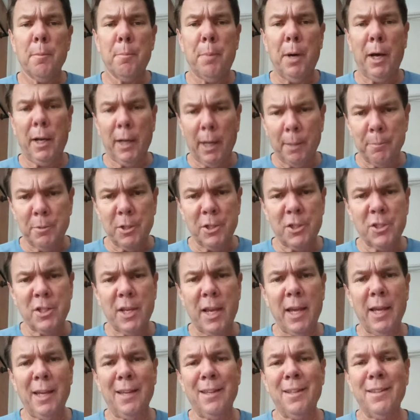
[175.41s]
But I'm just
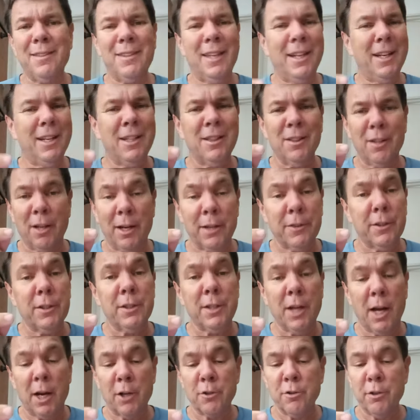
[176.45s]
saying they didn't like the
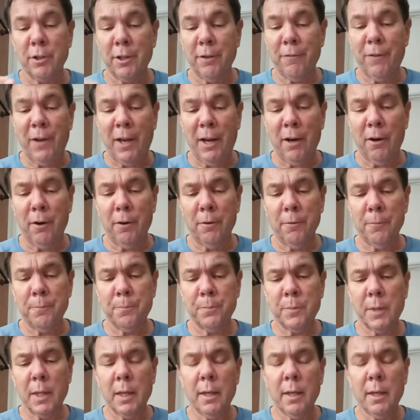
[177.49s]
doctrine of hell.